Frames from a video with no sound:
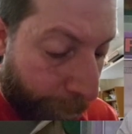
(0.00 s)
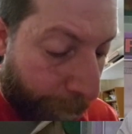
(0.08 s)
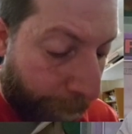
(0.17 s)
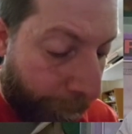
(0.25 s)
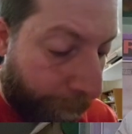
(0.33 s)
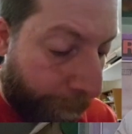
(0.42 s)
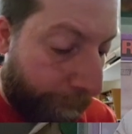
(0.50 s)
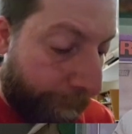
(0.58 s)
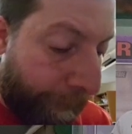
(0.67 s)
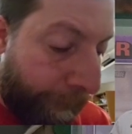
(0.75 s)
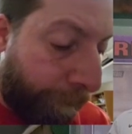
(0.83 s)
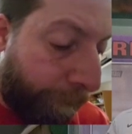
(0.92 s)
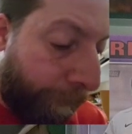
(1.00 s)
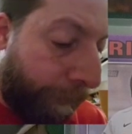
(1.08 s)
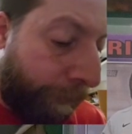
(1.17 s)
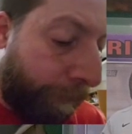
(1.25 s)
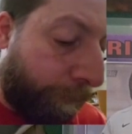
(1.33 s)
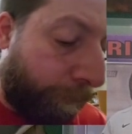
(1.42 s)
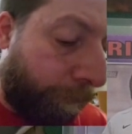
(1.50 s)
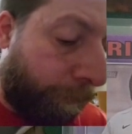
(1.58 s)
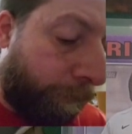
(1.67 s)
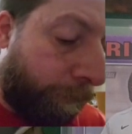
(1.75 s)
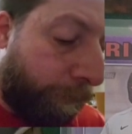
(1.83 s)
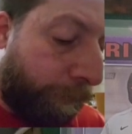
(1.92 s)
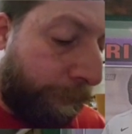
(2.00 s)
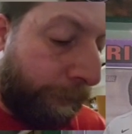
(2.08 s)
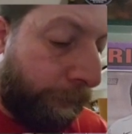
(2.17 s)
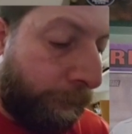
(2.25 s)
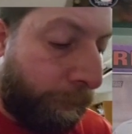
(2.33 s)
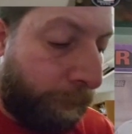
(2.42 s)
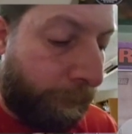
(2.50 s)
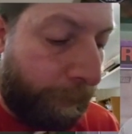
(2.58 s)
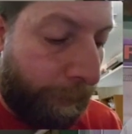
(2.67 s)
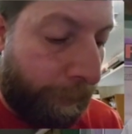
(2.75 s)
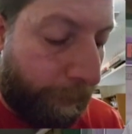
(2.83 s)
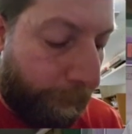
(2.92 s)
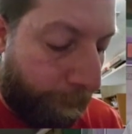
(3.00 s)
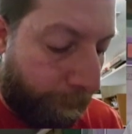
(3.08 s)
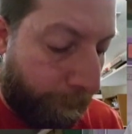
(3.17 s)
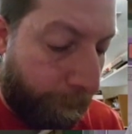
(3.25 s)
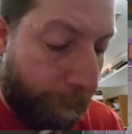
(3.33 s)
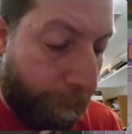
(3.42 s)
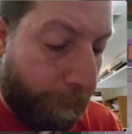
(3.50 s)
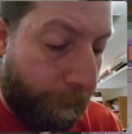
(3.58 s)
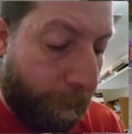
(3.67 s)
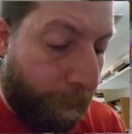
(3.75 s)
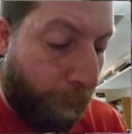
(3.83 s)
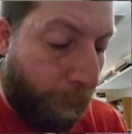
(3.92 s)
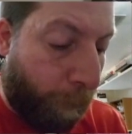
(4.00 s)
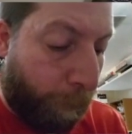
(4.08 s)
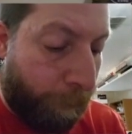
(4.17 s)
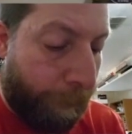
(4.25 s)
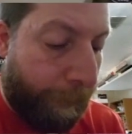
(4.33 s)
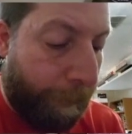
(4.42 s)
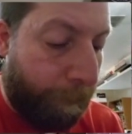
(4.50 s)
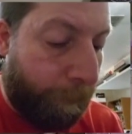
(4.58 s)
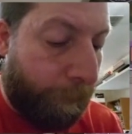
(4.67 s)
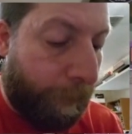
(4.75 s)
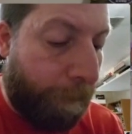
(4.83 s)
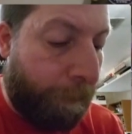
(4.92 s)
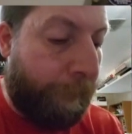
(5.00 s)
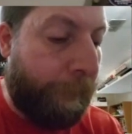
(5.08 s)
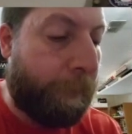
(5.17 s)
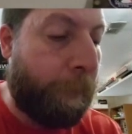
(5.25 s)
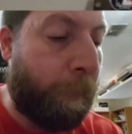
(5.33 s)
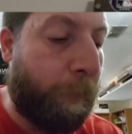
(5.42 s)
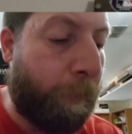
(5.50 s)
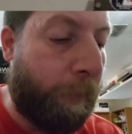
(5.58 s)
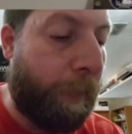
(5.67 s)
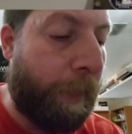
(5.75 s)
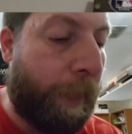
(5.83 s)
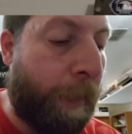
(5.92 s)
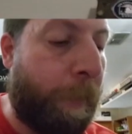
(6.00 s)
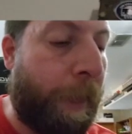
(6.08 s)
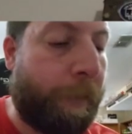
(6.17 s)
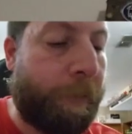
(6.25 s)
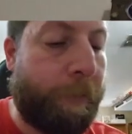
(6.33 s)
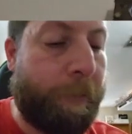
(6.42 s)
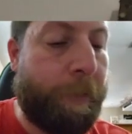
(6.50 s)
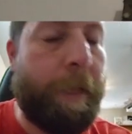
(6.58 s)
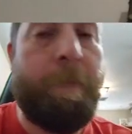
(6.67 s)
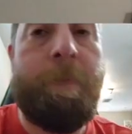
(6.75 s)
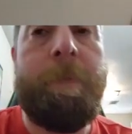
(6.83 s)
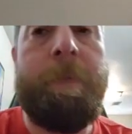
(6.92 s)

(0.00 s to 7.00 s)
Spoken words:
definitely did good on the purple names. I've seen some people hit hot boxes, and they